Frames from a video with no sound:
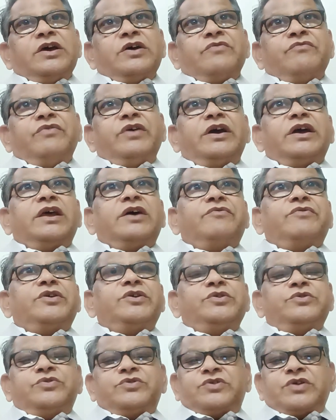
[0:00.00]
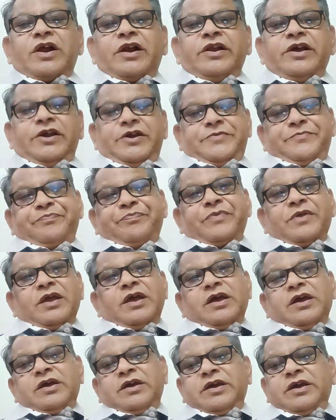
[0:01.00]
Wherever you study
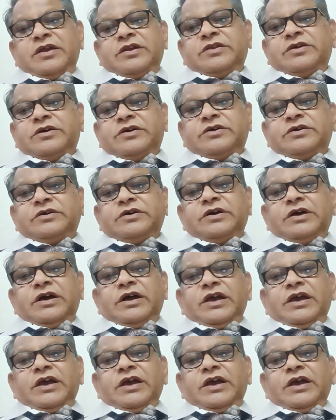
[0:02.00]
in an